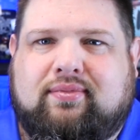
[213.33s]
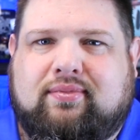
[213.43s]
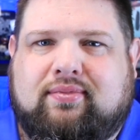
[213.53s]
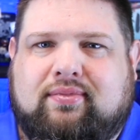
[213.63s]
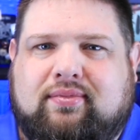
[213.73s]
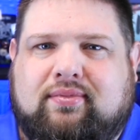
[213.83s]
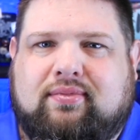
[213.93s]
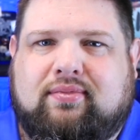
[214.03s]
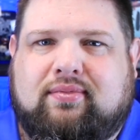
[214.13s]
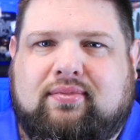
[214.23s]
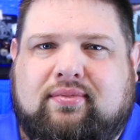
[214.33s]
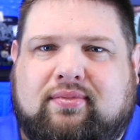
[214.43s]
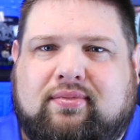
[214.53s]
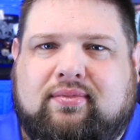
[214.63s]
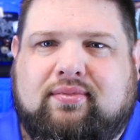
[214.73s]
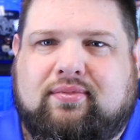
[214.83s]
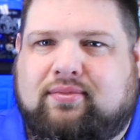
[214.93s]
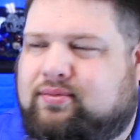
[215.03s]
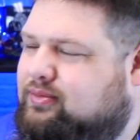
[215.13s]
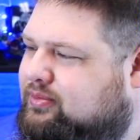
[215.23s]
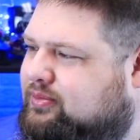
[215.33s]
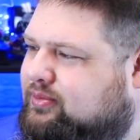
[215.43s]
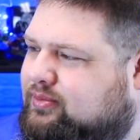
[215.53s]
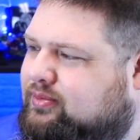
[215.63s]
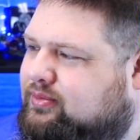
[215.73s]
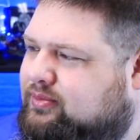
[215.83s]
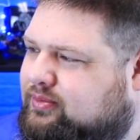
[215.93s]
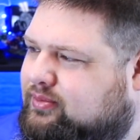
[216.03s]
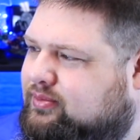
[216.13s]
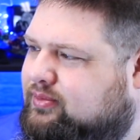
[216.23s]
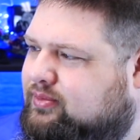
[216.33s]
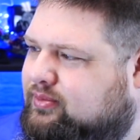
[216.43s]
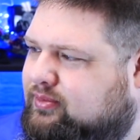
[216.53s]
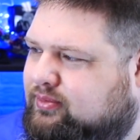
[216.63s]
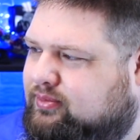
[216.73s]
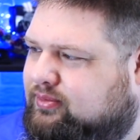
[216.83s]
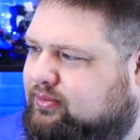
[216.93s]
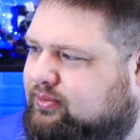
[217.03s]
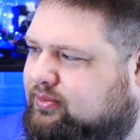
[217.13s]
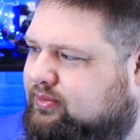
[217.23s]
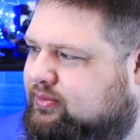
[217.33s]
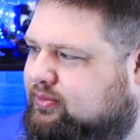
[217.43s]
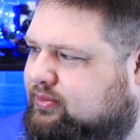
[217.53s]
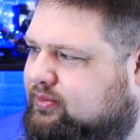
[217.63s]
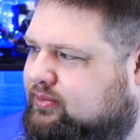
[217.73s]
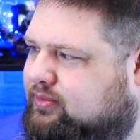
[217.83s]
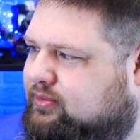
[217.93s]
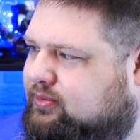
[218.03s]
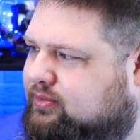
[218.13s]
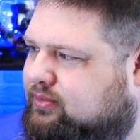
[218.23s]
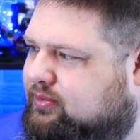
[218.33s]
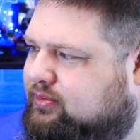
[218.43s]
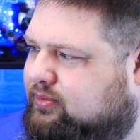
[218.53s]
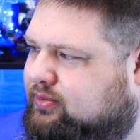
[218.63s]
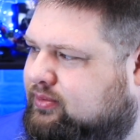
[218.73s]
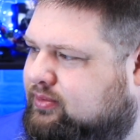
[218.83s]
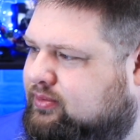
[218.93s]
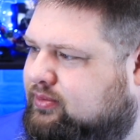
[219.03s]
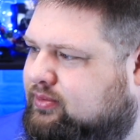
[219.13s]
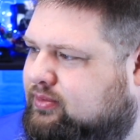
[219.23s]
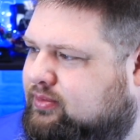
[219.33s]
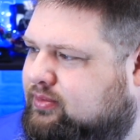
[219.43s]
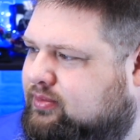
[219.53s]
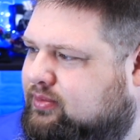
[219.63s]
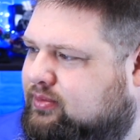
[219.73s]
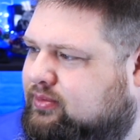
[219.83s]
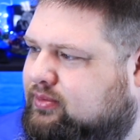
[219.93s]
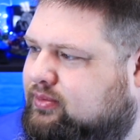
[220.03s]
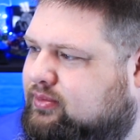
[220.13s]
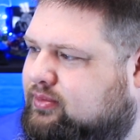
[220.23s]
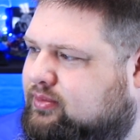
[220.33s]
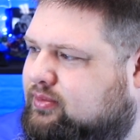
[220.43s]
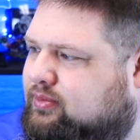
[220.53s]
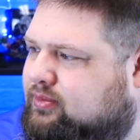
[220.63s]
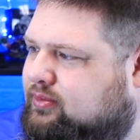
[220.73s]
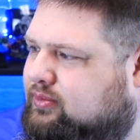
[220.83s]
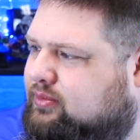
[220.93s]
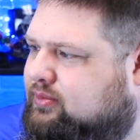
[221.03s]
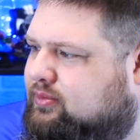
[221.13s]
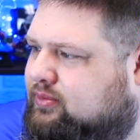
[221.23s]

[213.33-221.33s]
This person isn't speaking.